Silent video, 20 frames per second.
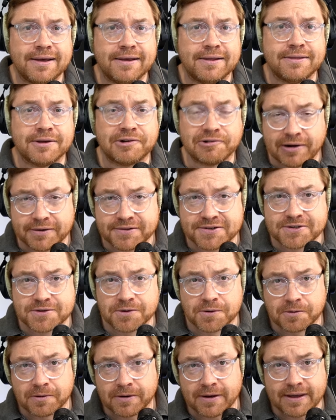the growth
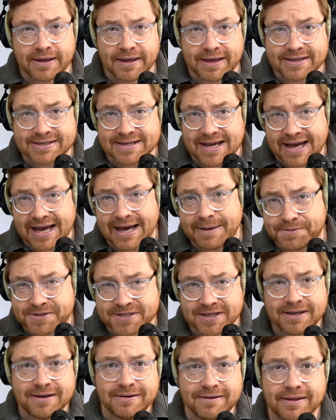story is
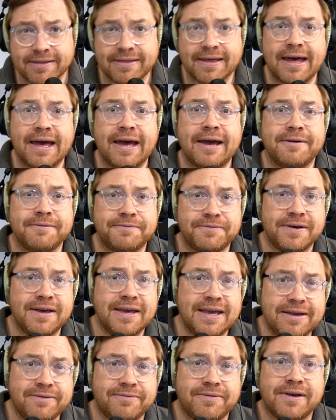absolutely there for
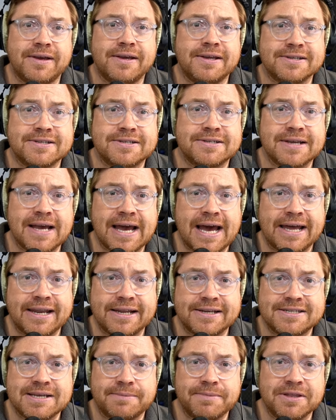EVs, and
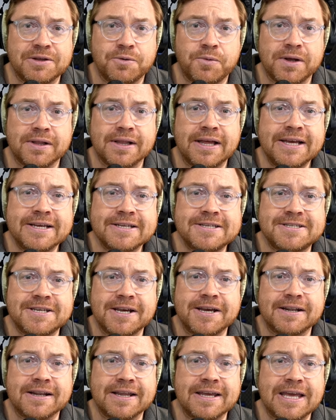it's something that we'll
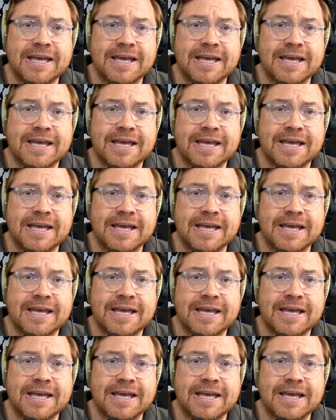certainly